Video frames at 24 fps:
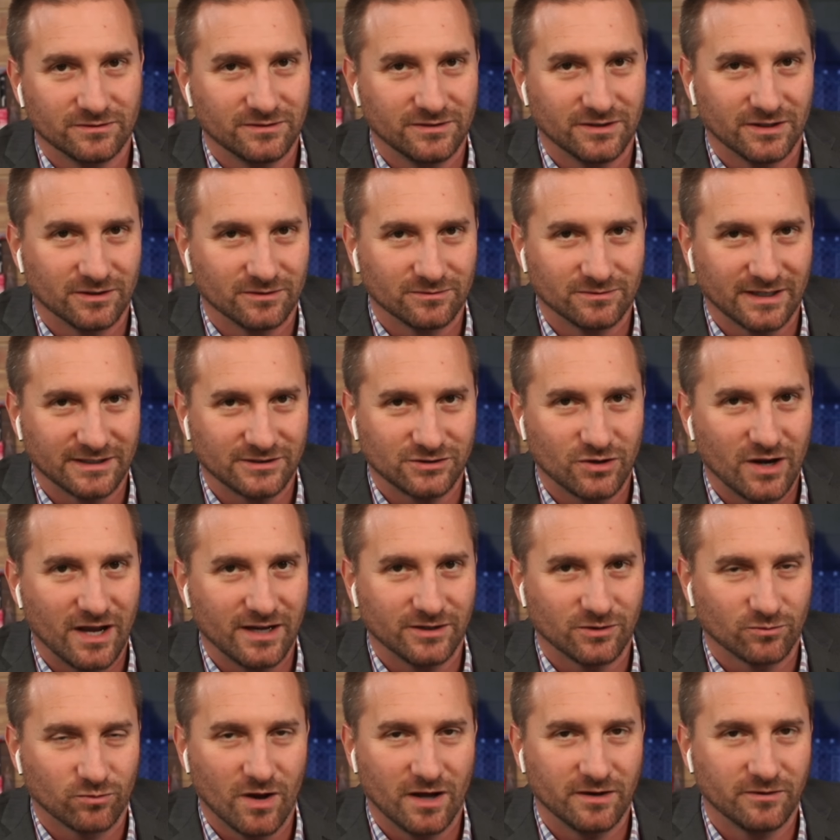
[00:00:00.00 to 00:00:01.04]
you know, like
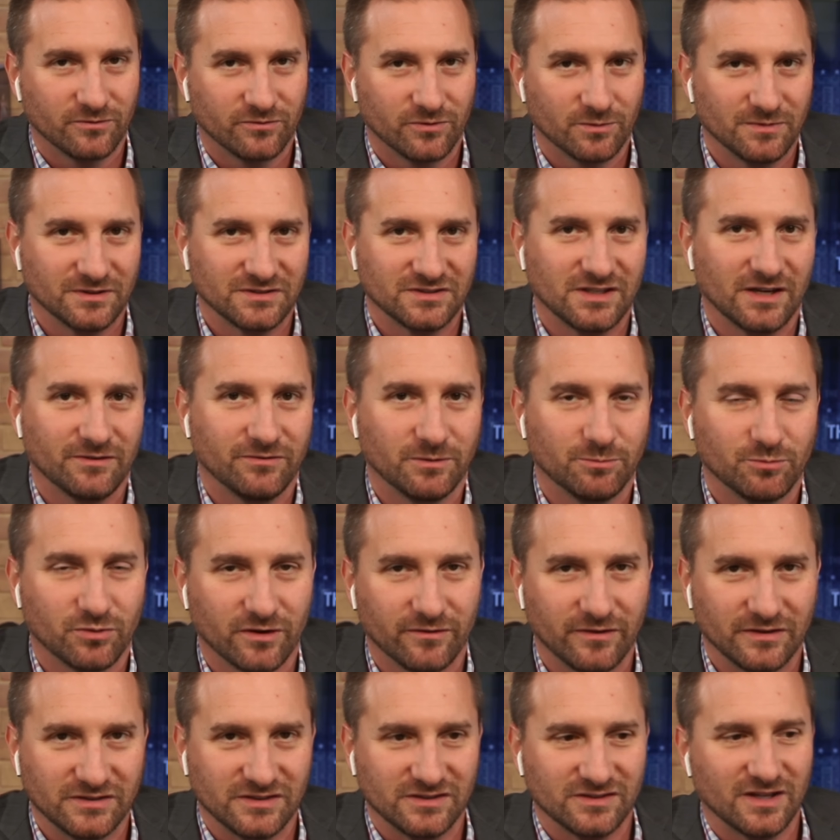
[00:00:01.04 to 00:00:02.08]
trying to run from the stuff he
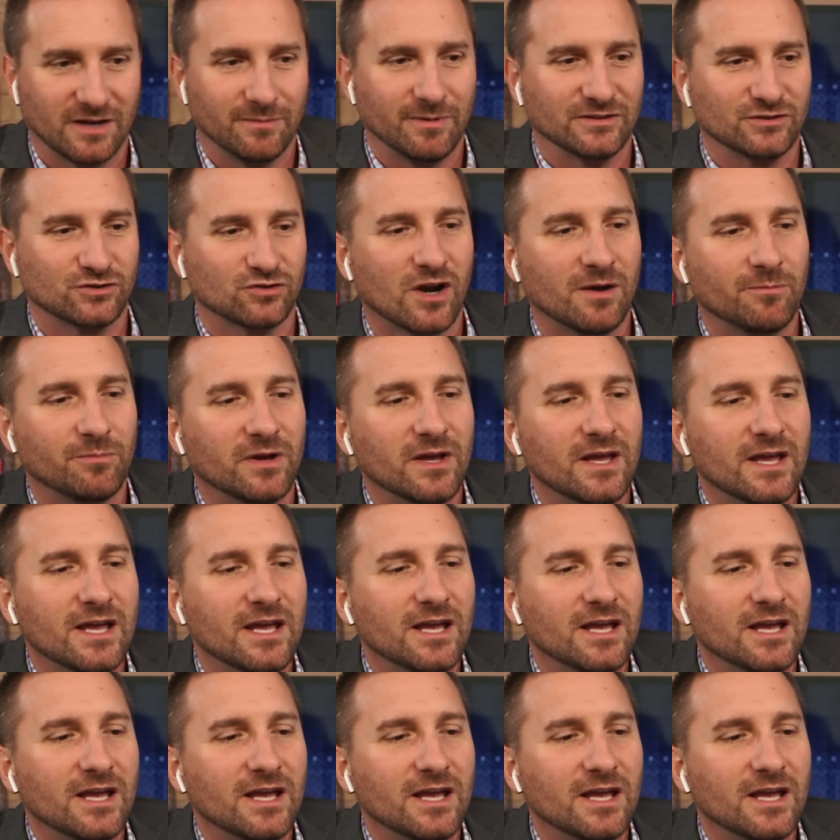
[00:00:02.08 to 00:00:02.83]
previously said about Trump,